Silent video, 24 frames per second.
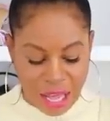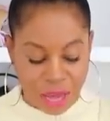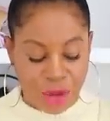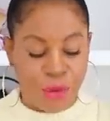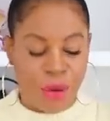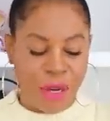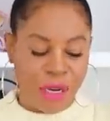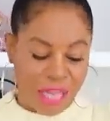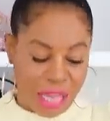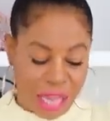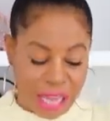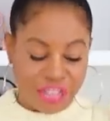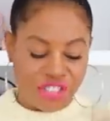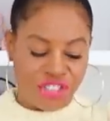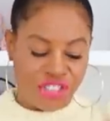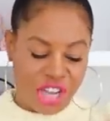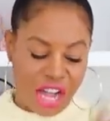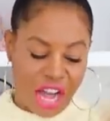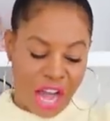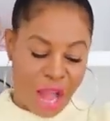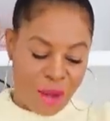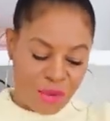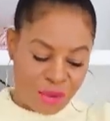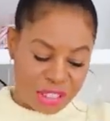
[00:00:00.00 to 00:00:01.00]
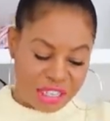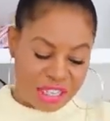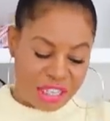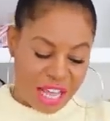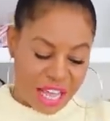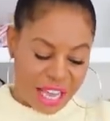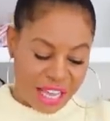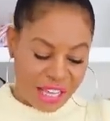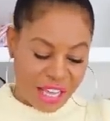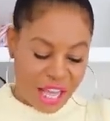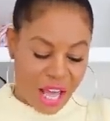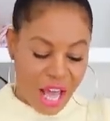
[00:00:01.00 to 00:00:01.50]
well, actually, I was
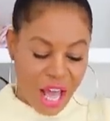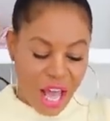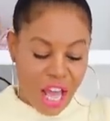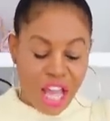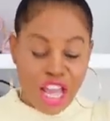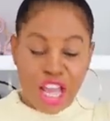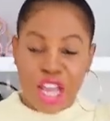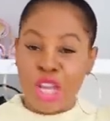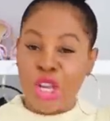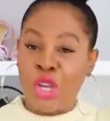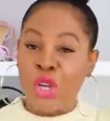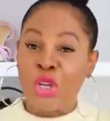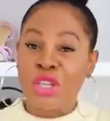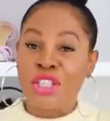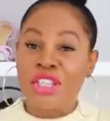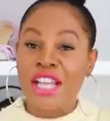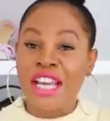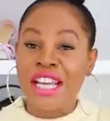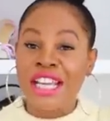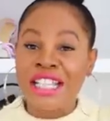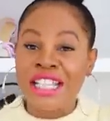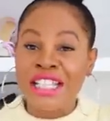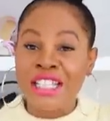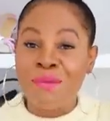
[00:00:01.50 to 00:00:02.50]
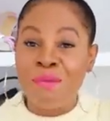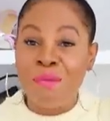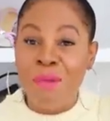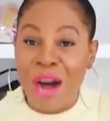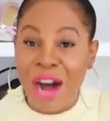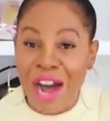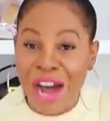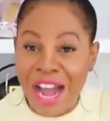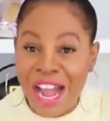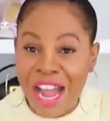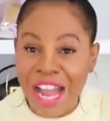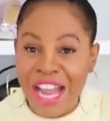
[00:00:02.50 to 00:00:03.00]
like, it looks like it's
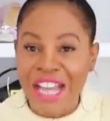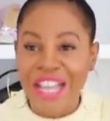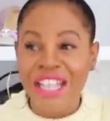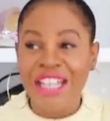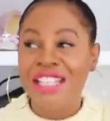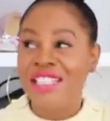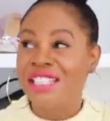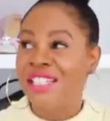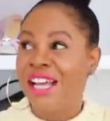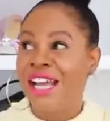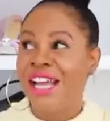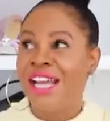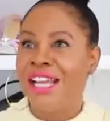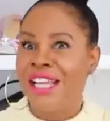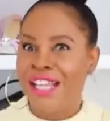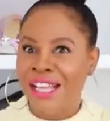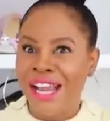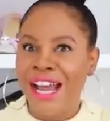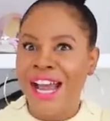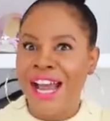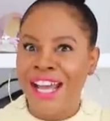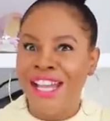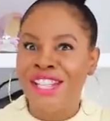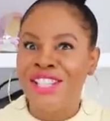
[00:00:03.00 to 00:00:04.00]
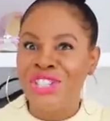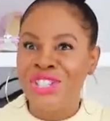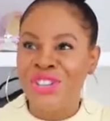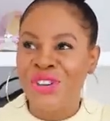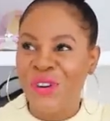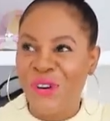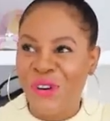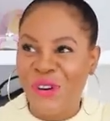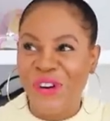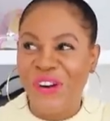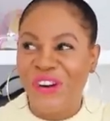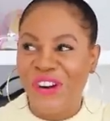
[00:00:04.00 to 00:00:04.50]
mine. He's like, yeah, it's
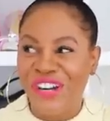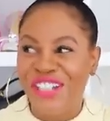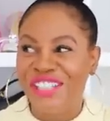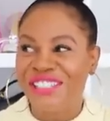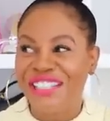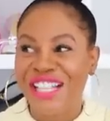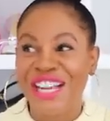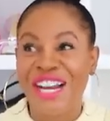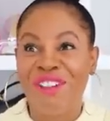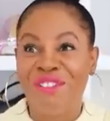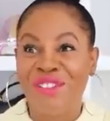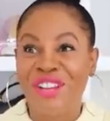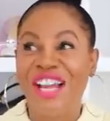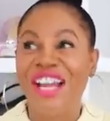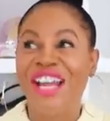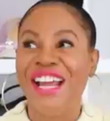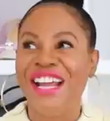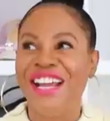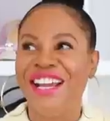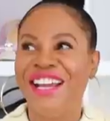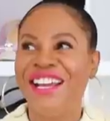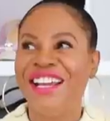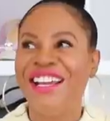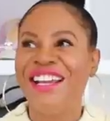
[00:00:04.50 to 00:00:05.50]
yours. And I'm like,